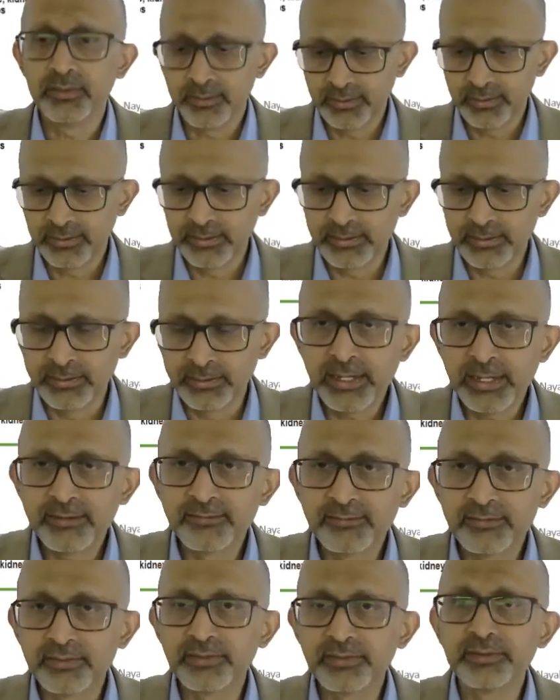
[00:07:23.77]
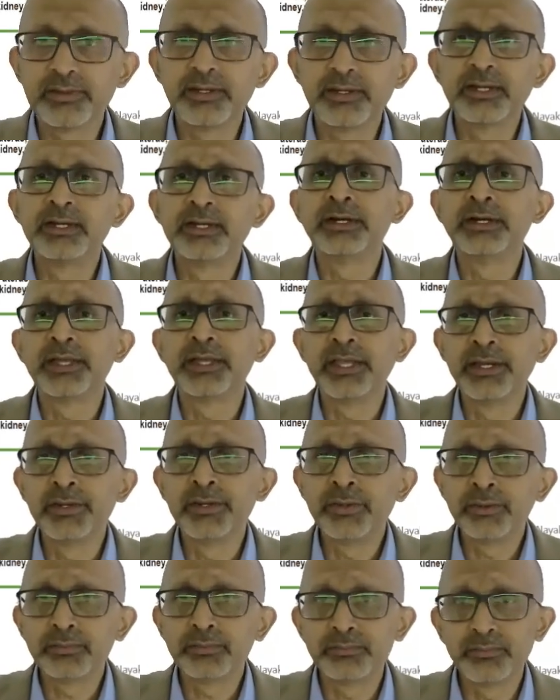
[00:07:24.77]
Next,
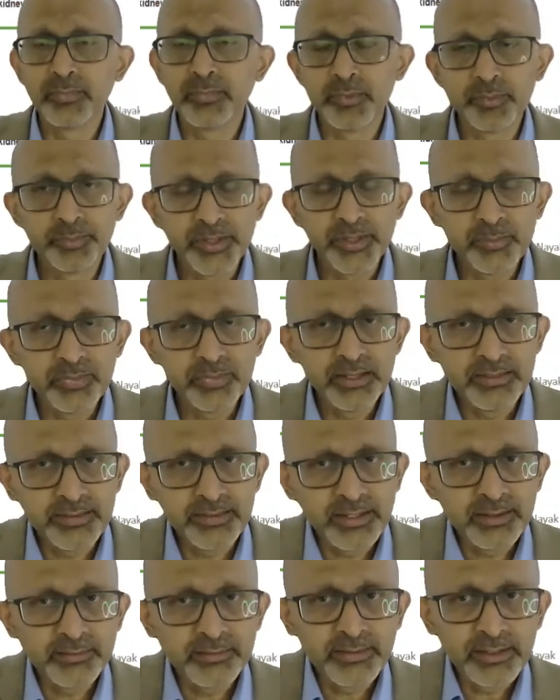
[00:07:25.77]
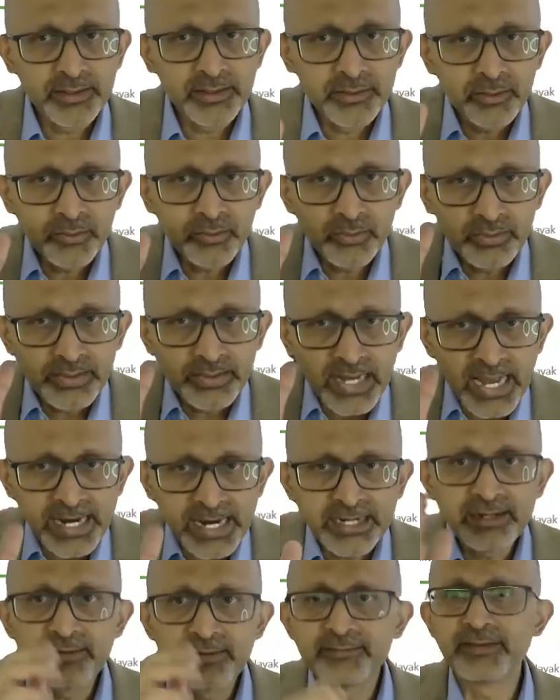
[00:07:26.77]
people think that, you know, diet
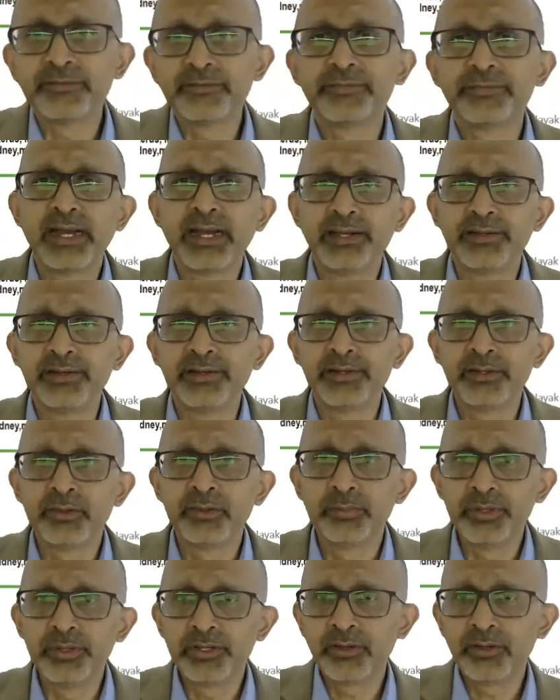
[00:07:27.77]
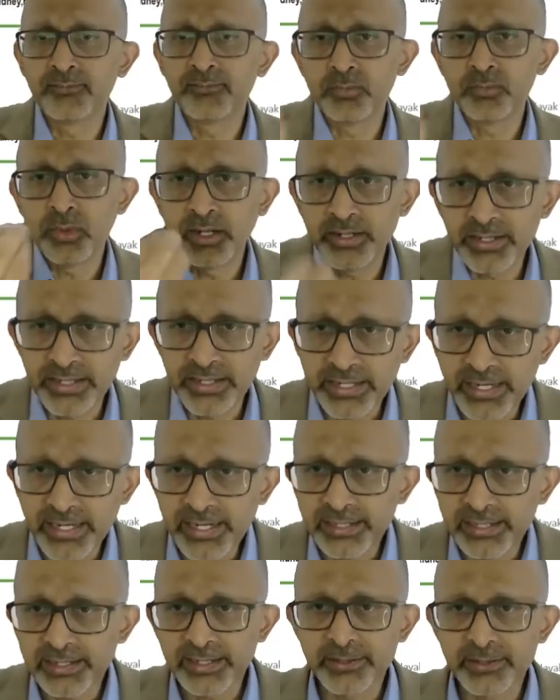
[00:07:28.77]
is a factor, you know, because what I ate,
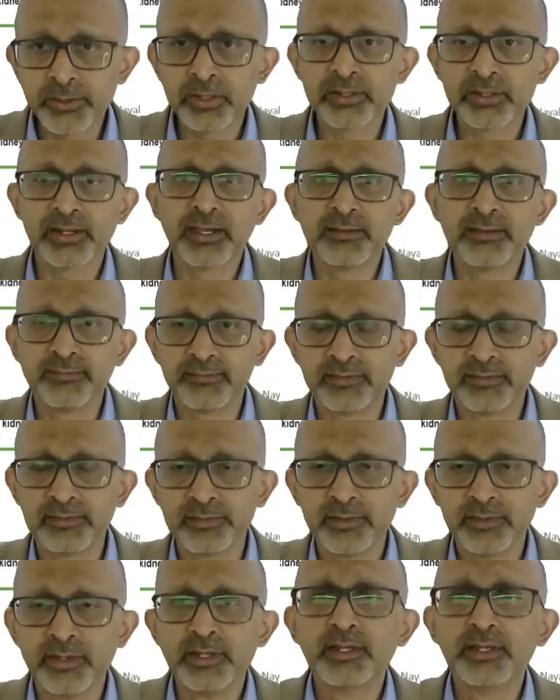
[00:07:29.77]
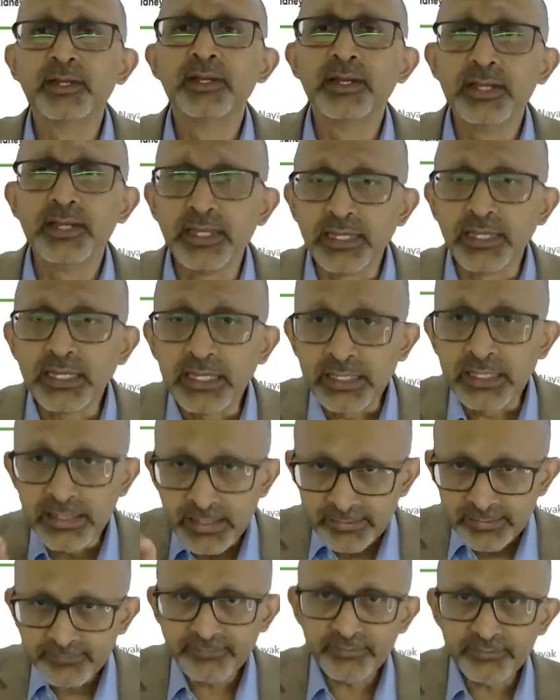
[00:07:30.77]
I got cancer.
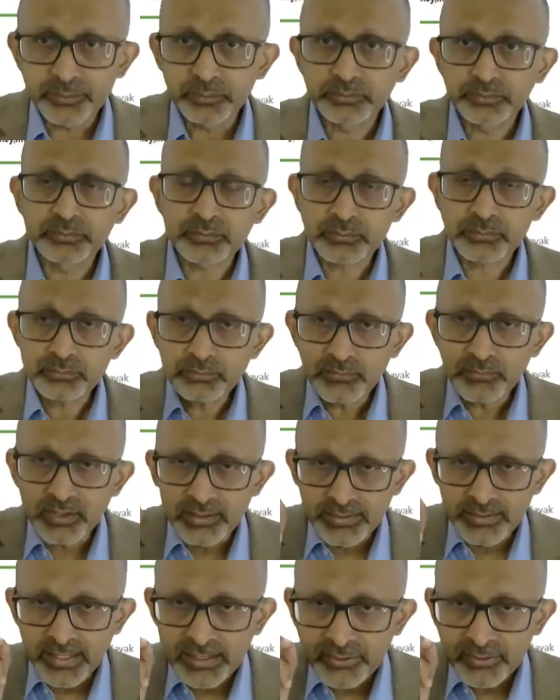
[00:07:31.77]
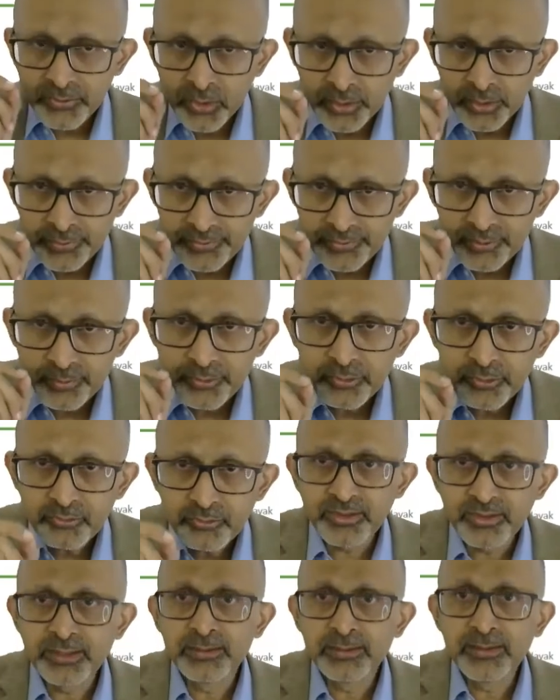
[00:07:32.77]
Yes, that contributes,
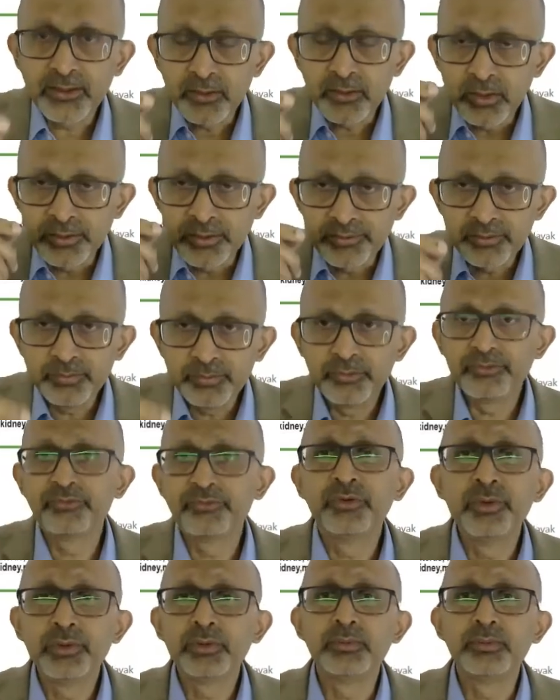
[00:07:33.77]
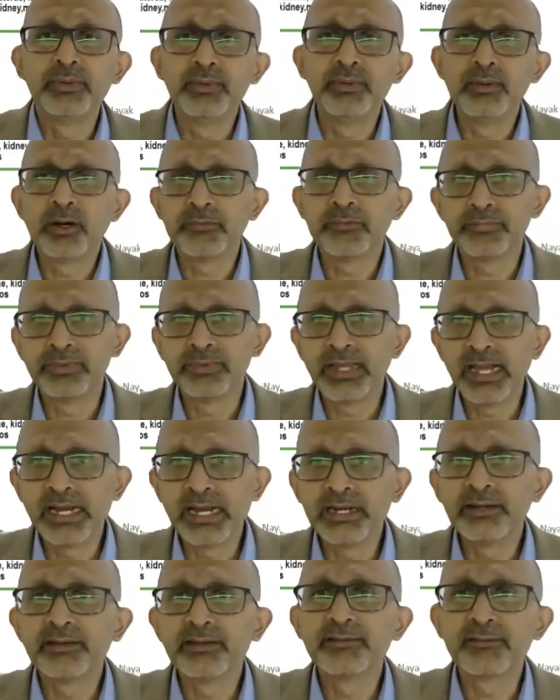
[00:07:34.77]
and the contribution of diet
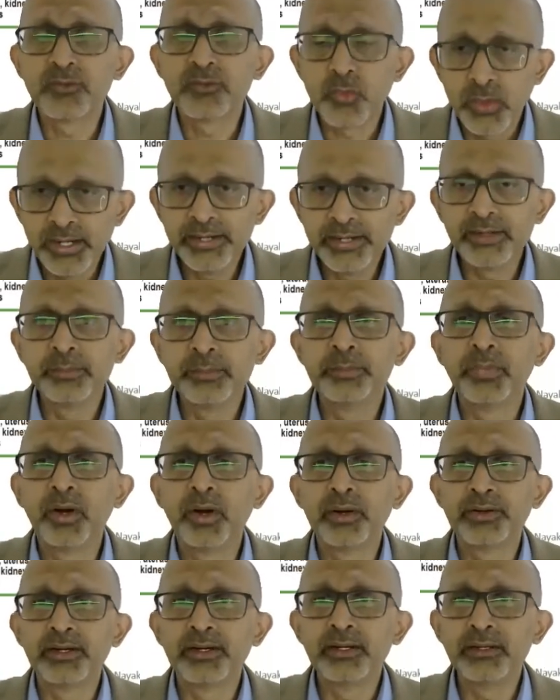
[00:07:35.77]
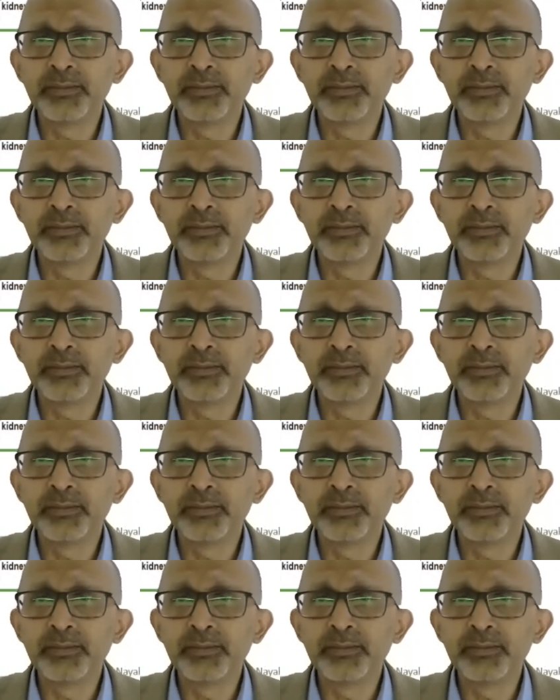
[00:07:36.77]
is quite important.